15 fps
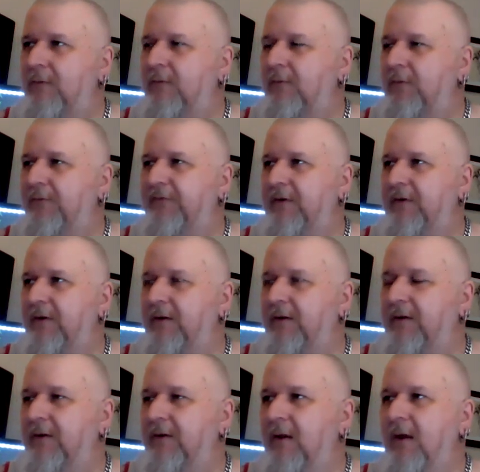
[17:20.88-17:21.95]
was it
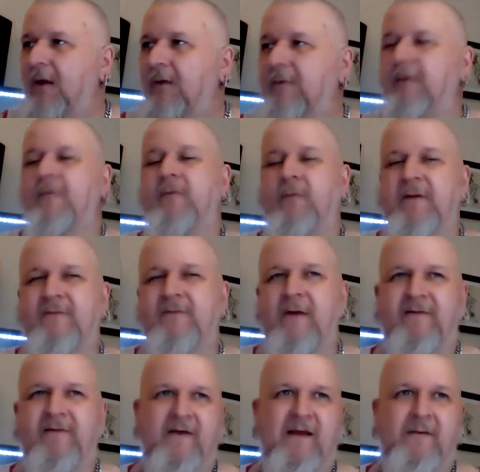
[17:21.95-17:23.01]
the reason
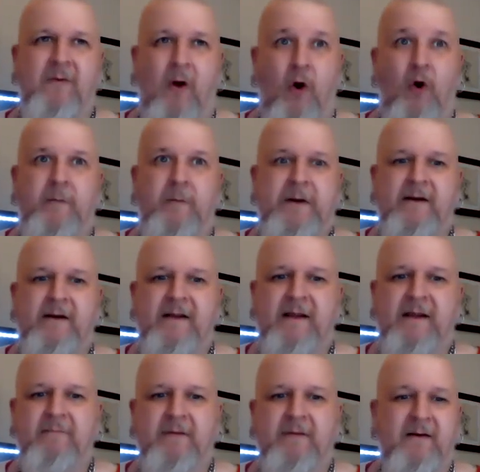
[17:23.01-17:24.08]
I said Army of the
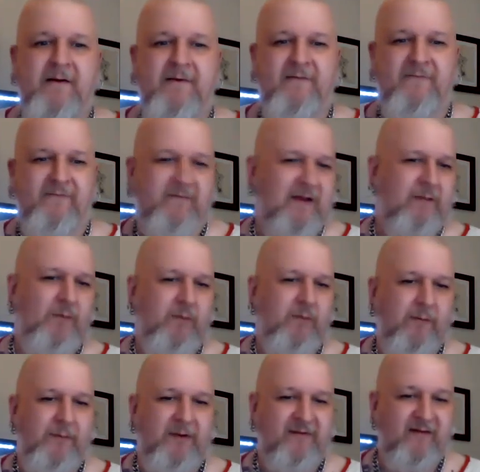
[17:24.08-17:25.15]
Dead because that
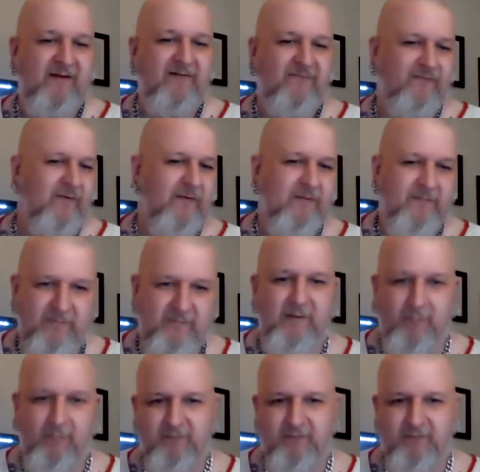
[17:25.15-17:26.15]
movie with Batista, and we're